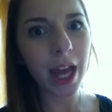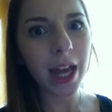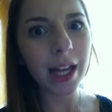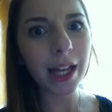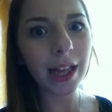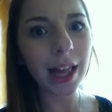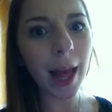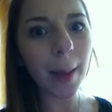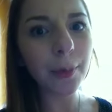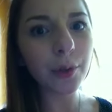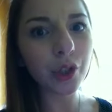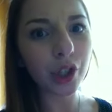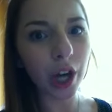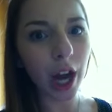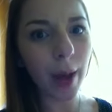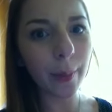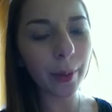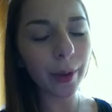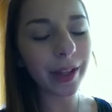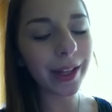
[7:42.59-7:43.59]

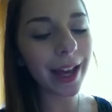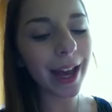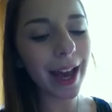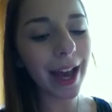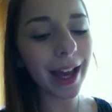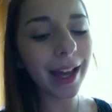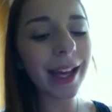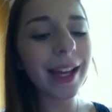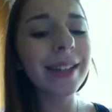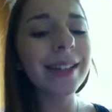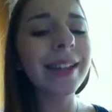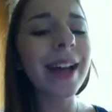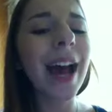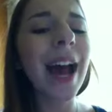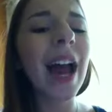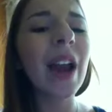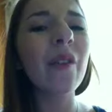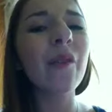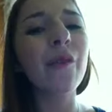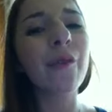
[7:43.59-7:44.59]
Claptrap, yeah, he's
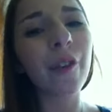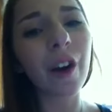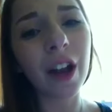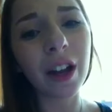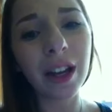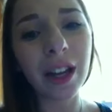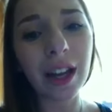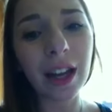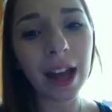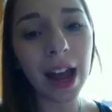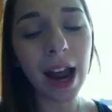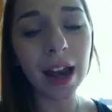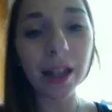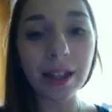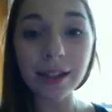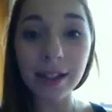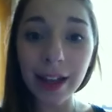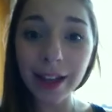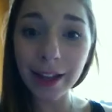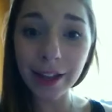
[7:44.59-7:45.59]
kind of funny and
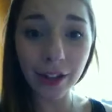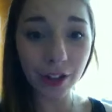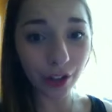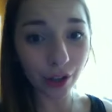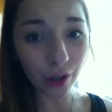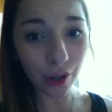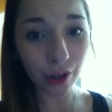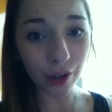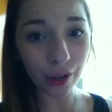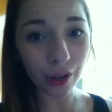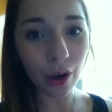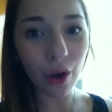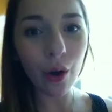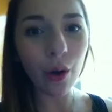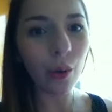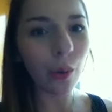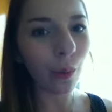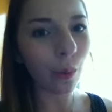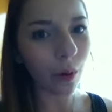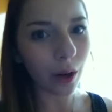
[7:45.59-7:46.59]
he's like cute,
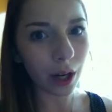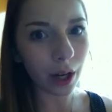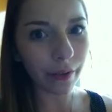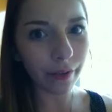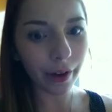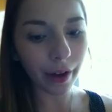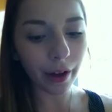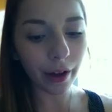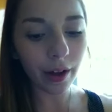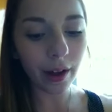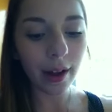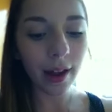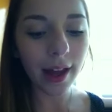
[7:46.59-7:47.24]
whatever.